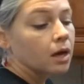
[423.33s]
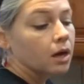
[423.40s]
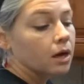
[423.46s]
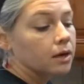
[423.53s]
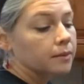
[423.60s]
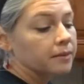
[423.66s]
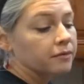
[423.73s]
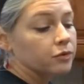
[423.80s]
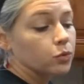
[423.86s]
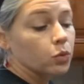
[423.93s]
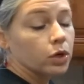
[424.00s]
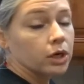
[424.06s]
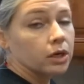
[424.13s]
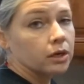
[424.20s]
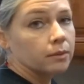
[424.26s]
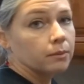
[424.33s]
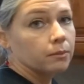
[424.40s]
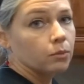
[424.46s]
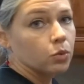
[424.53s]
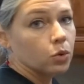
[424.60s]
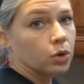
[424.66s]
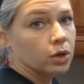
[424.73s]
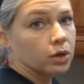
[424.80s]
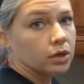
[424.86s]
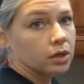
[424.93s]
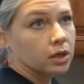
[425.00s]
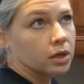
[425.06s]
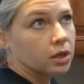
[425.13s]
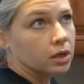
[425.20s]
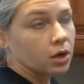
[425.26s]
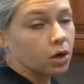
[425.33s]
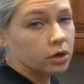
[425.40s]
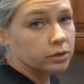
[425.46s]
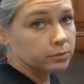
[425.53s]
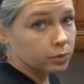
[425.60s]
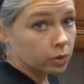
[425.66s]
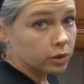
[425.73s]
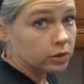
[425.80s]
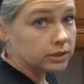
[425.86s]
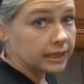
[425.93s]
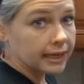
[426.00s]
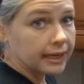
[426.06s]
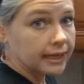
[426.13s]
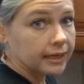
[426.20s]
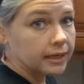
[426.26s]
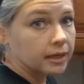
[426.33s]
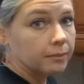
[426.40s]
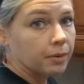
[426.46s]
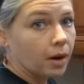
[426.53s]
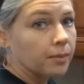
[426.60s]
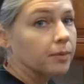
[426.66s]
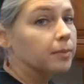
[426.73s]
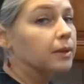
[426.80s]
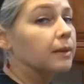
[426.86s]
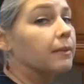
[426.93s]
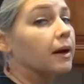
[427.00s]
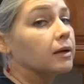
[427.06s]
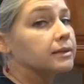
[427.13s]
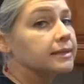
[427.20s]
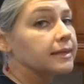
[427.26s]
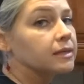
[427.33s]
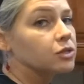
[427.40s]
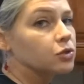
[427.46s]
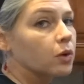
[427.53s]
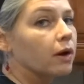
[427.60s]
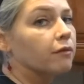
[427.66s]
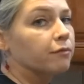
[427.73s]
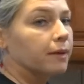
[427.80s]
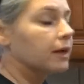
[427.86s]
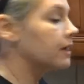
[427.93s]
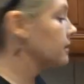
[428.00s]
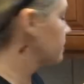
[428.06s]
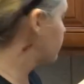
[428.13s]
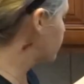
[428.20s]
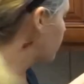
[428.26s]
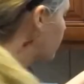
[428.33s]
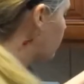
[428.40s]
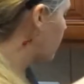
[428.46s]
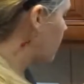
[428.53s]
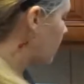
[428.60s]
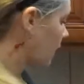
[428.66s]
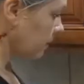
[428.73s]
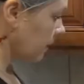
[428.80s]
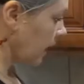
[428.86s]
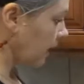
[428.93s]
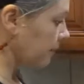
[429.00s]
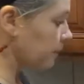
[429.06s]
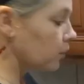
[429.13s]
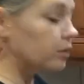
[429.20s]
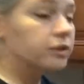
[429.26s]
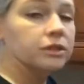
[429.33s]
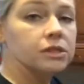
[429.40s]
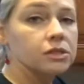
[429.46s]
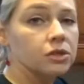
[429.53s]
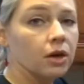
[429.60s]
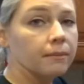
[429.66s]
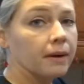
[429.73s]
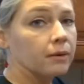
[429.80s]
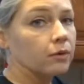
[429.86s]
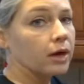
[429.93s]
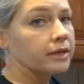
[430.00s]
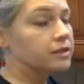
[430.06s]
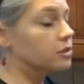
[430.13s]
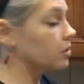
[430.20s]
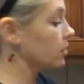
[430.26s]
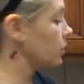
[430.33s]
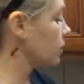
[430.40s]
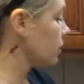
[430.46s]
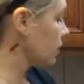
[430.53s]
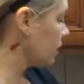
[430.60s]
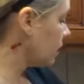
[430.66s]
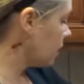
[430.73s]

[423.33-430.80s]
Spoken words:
If you want a more hard boiled egg, probably about 10 to 12 minutes. So I'm going to start my rice cooker.